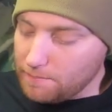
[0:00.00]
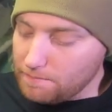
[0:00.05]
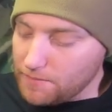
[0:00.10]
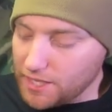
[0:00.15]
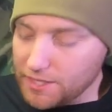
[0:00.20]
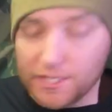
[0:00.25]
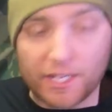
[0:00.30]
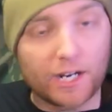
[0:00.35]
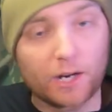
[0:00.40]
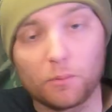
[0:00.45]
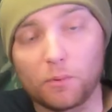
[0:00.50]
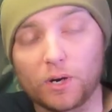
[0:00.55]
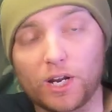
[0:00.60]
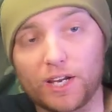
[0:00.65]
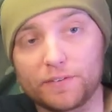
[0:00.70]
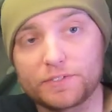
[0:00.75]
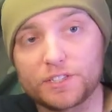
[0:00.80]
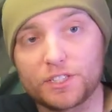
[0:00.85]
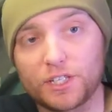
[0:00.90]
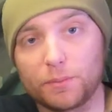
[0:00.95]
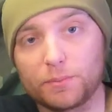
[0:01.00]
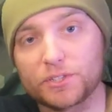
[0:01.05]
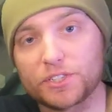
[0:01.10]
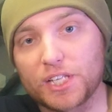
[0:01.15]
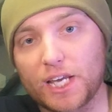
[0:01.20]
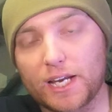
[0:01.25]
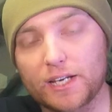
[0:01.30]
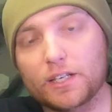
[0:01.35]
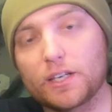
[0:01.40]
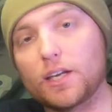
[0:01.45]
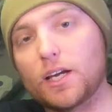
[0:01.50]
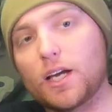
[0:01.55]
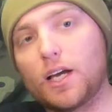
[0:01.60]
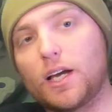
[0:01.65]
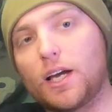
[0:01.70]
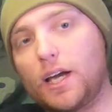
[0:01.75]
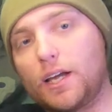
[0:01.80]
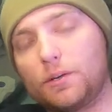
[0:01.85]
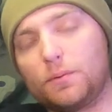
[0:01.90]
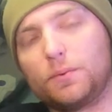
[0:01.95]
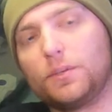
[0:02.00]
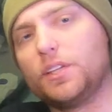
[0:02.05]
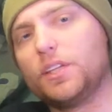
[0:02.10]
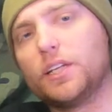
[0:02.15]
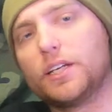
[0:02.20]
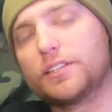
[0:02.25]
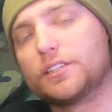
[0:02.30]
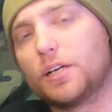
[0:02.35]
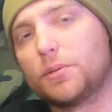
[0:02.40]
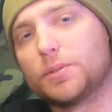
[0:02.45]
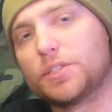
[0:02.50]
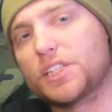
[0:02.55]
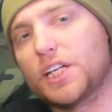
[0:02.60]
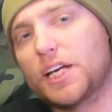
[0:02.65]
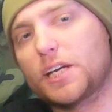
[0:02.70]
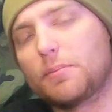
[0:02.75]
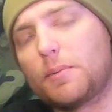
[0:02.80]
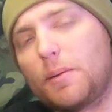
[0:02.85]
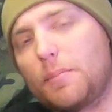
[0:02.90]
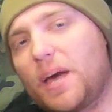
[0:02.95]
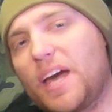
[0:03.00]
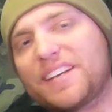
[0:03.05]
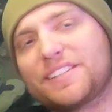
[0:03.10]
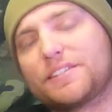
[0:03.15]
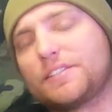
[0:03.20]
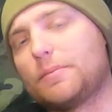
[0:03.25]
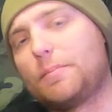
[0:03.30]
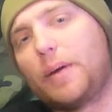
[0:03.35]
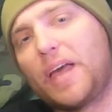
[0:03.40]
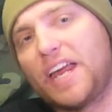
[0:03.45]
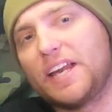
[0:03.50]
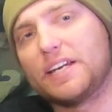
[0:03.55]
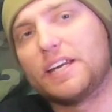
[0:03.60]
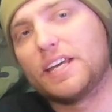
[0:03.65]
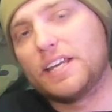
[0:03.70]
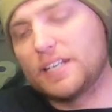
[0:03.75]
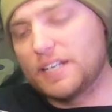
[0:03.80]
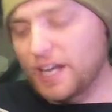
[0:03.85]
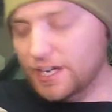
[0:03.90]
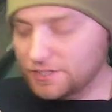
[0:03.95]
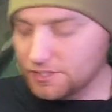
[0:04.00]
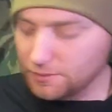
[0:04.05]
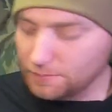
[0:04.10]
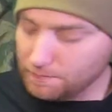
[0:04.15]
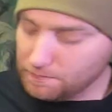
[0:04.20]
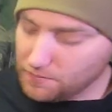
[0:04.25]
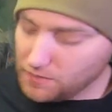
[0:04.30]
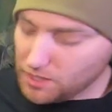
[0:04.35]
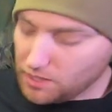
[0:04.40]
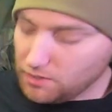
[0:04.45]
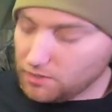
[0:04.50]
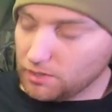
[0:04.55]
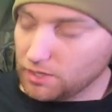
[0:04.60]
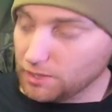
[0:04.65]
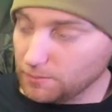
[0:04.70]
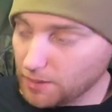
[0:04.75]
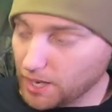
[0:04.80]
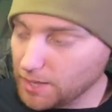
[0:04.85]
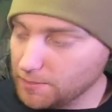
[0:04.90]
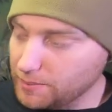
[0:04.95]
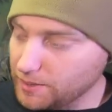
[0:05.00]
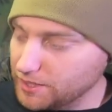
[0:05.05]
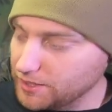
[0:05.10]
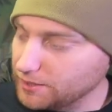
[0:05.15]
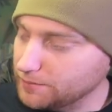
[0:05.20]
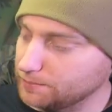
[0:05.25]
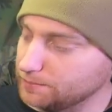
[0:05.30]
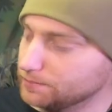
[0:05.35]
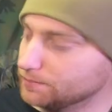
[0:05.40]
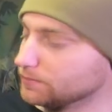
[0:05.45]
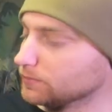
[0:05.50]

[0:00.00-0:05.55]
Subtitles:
and then I won't have to double stack. I don't really like double stacking my mags. It's a pain to index them, in my opinion.